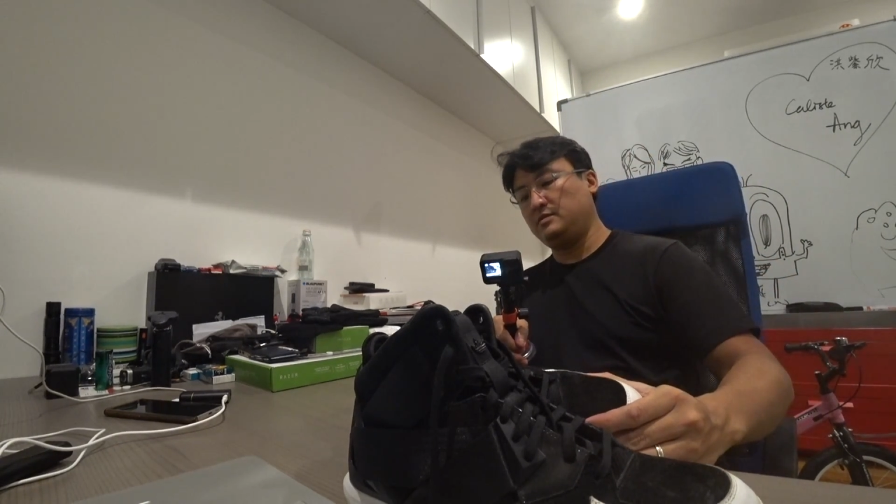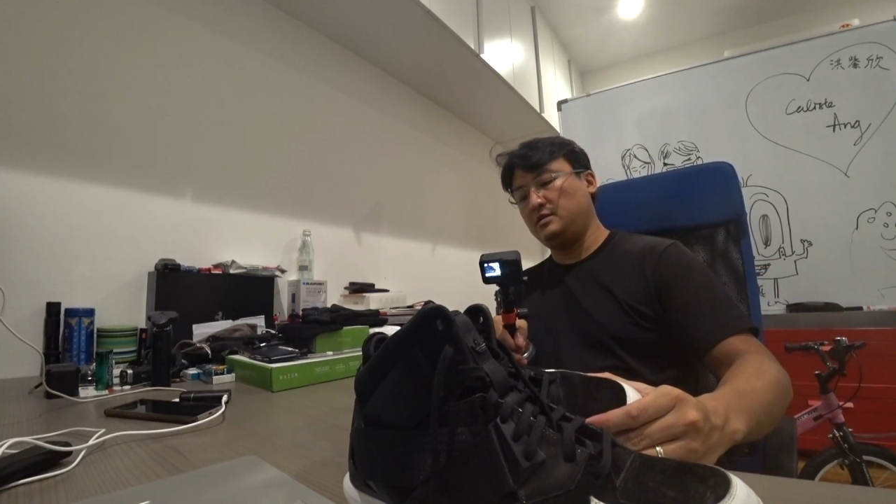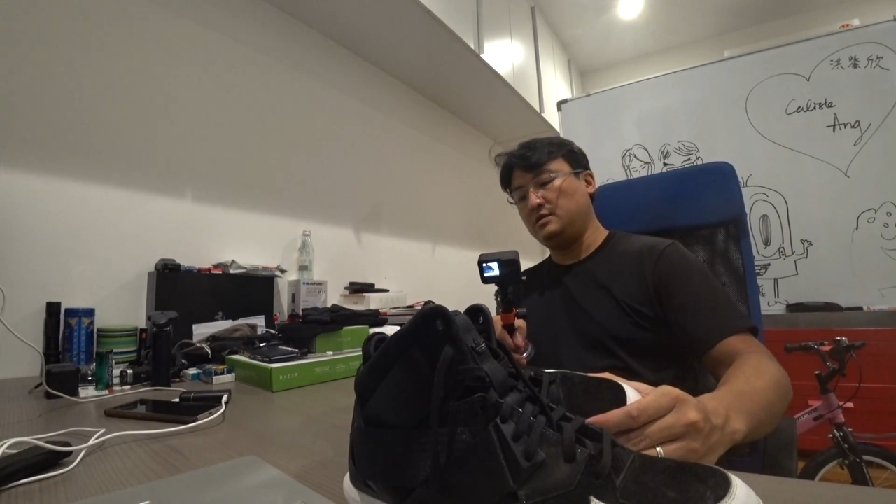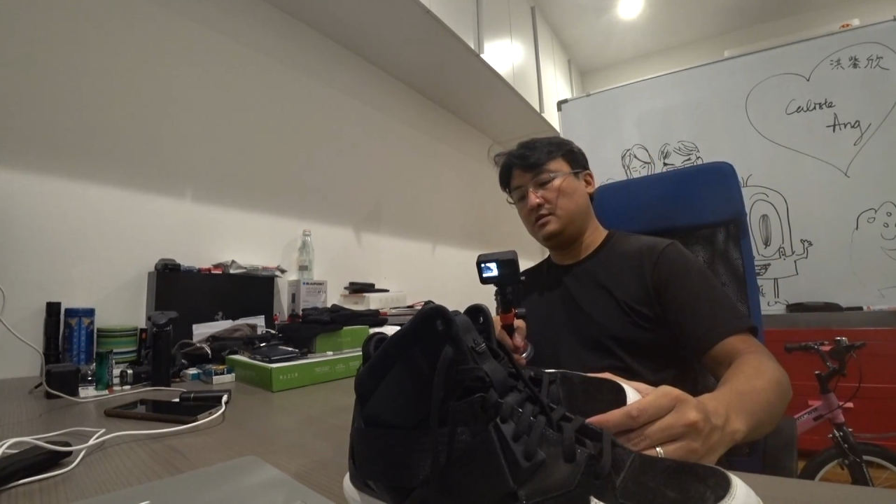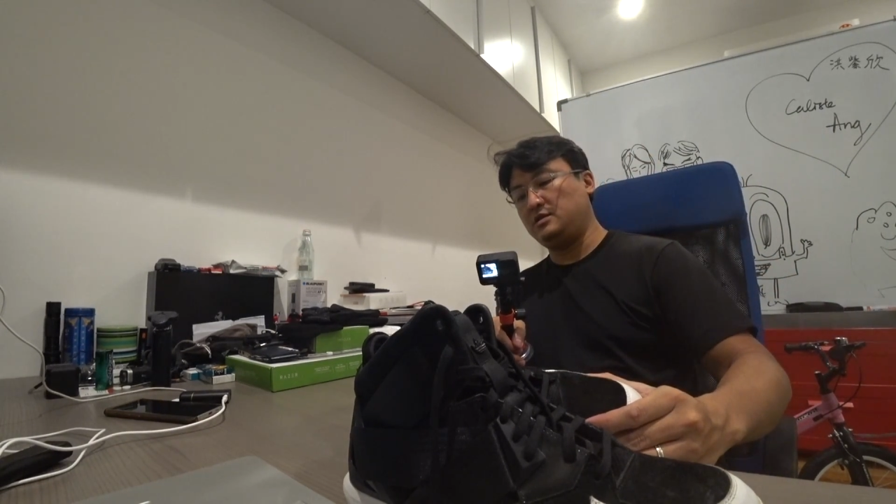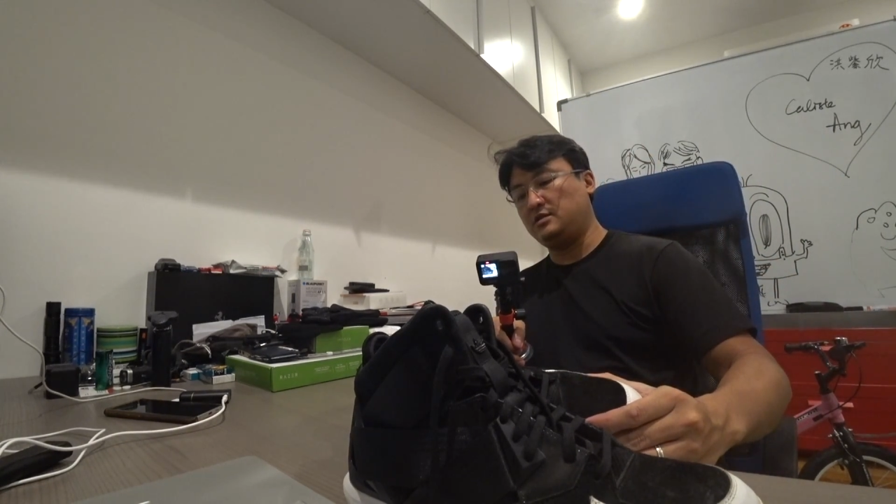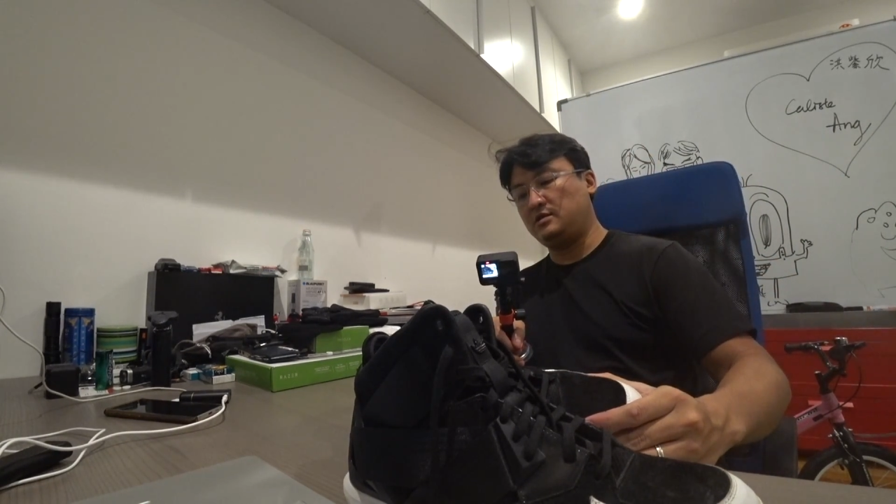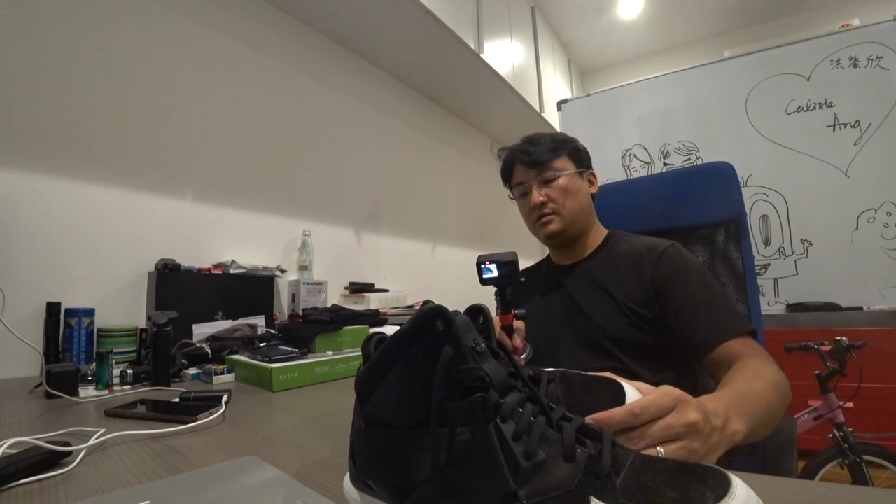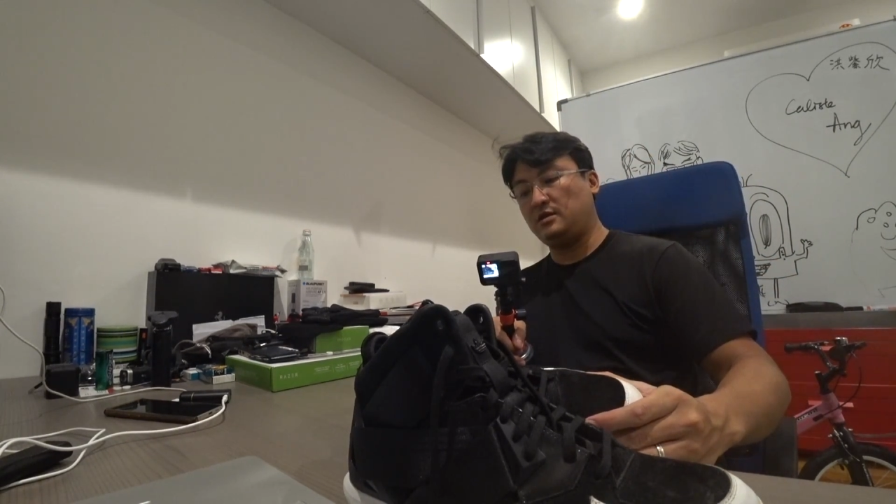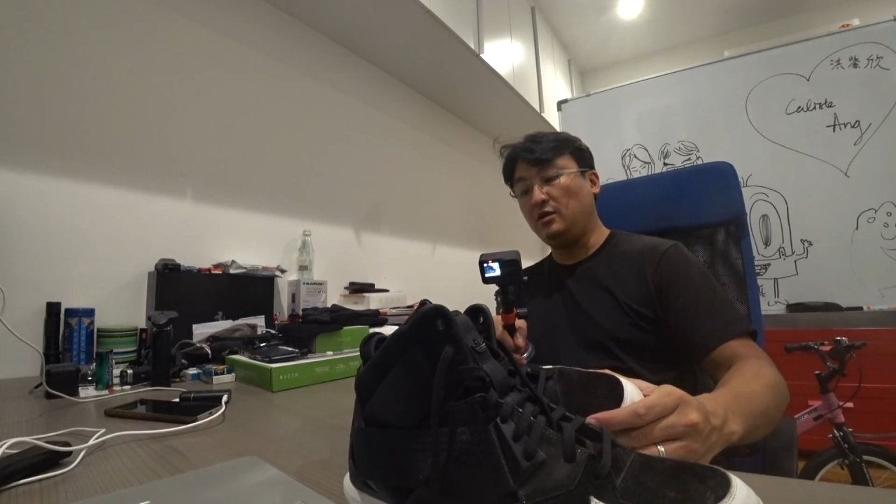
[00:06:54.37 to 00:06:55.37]
It's
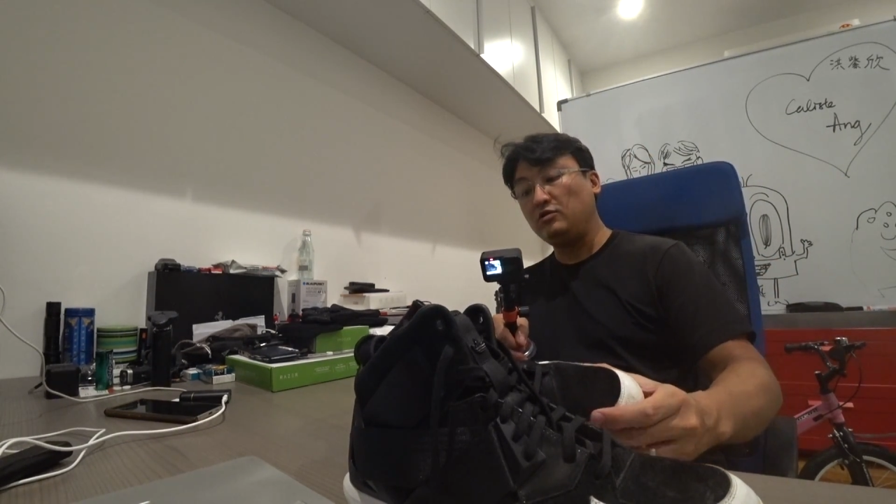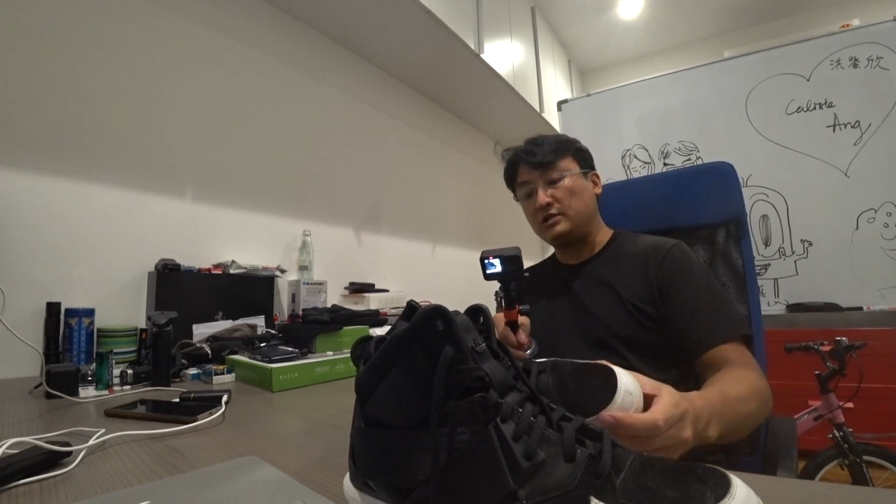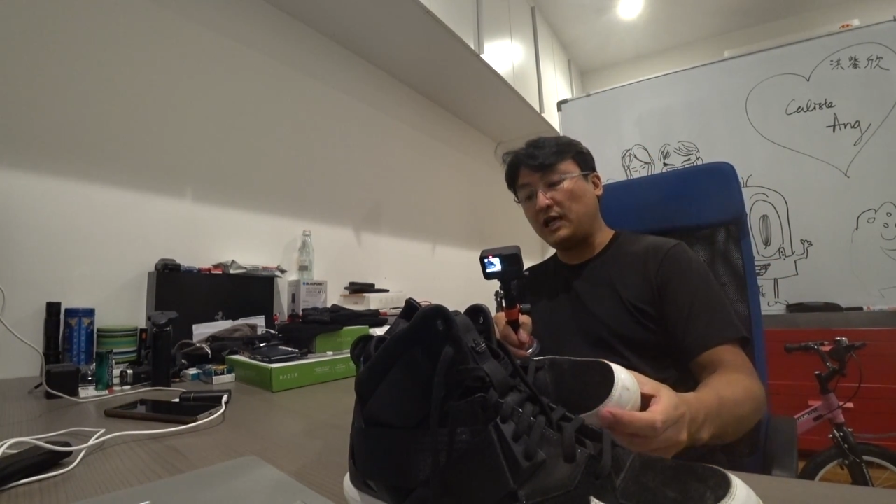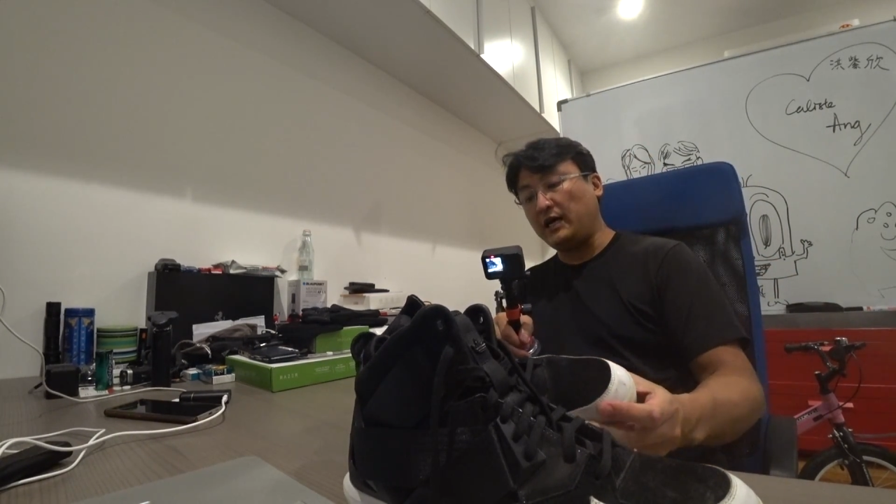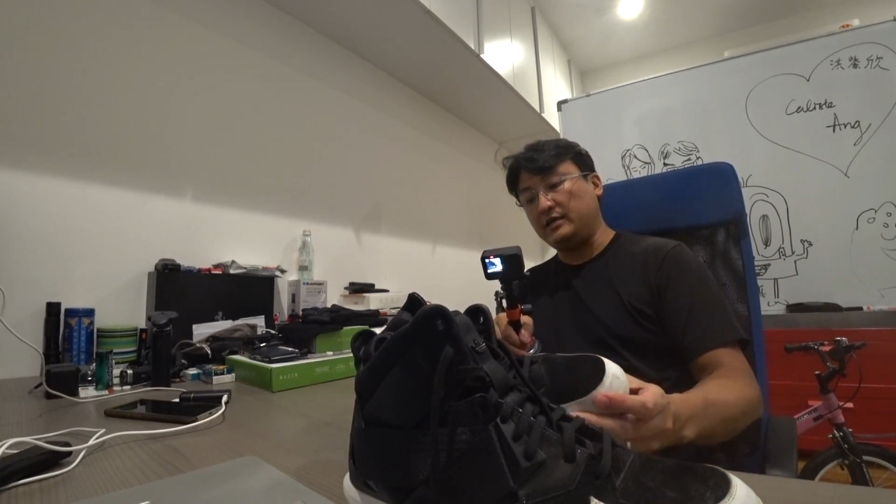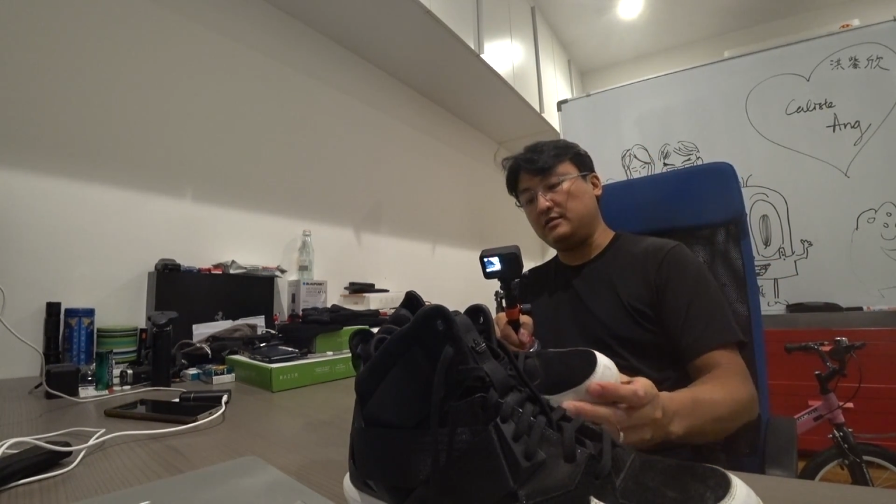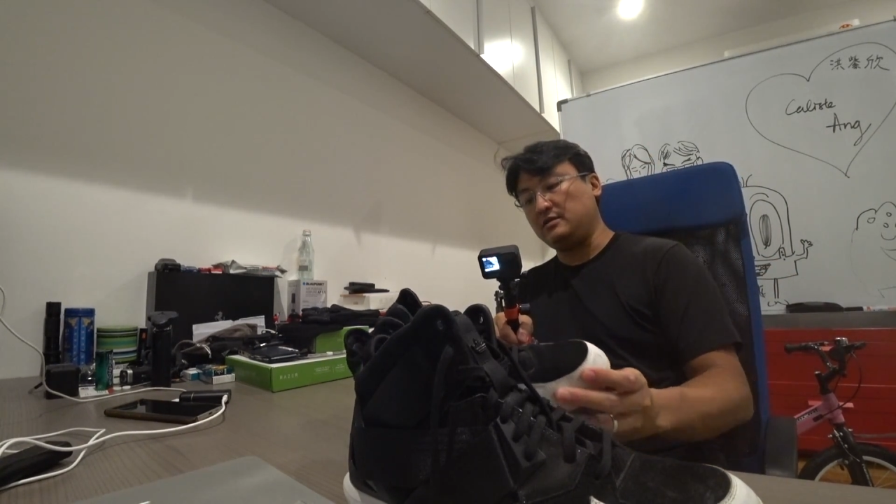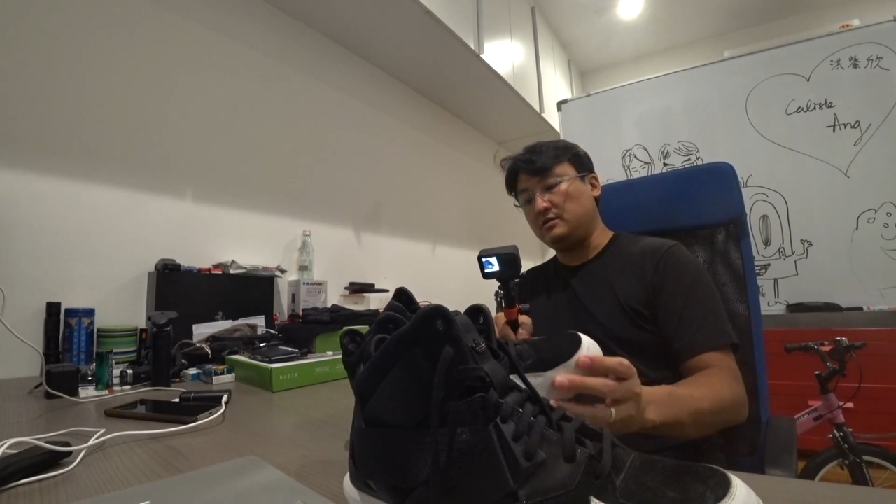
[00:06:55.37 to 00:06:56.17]
just, it looks nice, you